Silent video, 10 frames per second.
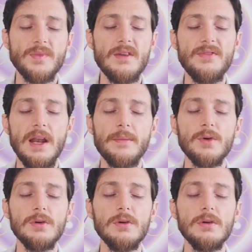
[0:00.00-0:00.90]
I'm feeling
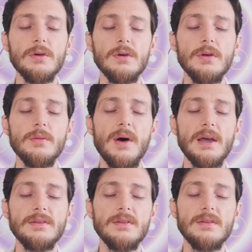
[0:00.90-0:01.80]
all my
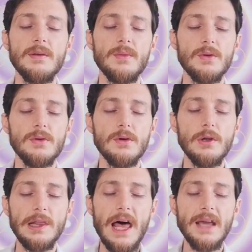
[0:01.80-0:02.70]
system,
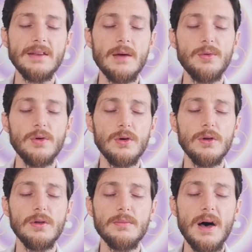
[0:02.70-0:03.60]
all lighten up
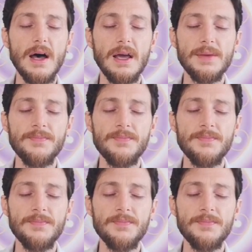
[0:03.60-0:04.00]
all my